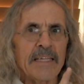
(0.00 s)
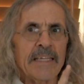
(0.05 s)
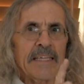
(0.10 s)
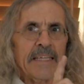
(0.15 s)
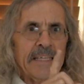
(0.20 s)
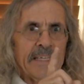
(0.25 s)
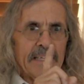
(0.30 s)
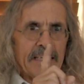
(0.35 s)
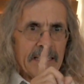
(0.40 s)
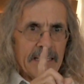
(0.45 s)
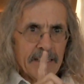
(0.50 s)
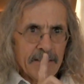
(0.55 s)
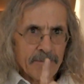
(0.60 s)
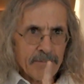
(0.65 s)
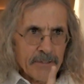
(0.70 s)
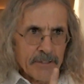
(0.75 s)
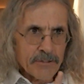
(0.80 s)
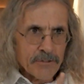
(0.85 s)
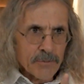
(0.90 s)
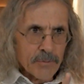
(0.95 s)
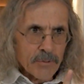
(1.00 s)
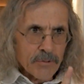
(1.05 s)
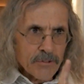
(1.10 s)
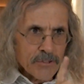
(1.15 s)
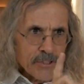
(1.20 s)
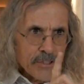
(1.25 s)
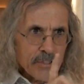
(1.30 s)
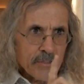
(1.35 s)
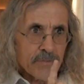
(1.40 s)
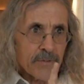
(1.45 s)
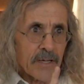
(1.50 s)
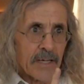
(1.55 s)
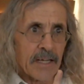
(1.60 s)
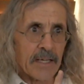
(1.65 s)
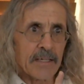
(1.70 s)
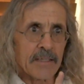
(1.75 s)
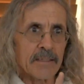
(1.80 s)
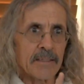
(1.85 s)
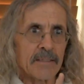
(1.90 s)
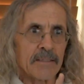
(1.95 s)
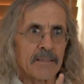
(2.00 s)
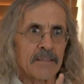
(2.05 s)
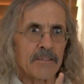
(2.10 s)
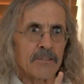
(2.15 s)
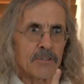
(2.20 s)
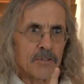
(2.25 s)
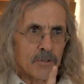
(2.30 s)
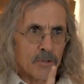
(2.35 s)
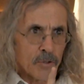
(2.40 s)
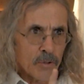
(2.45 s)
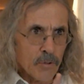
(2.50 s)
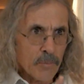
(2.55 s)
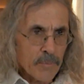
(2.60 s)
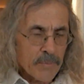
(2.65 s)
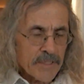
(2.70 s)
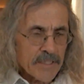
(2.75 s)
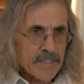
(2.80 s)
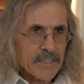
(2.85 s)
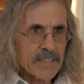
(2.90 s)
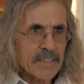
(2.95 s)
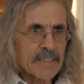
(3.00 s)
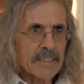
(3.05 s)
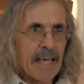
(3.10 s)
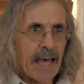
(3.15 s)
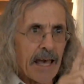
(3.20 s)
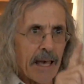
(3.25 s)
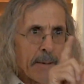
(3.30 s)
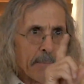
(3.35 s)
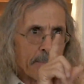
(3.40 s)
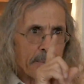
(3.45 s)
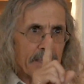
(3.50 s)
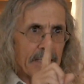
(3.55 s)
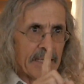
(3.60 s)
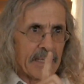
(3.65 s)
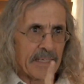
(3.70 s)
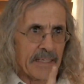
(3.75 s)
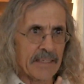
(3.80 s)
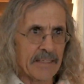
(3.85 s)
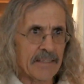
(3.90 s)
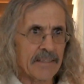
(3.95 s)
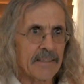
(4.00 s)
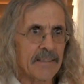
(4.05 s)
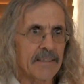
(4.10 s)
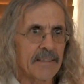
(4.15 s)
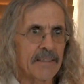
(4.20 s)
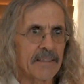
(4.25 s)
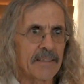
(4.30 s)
the individual jiva, to whom this is happening,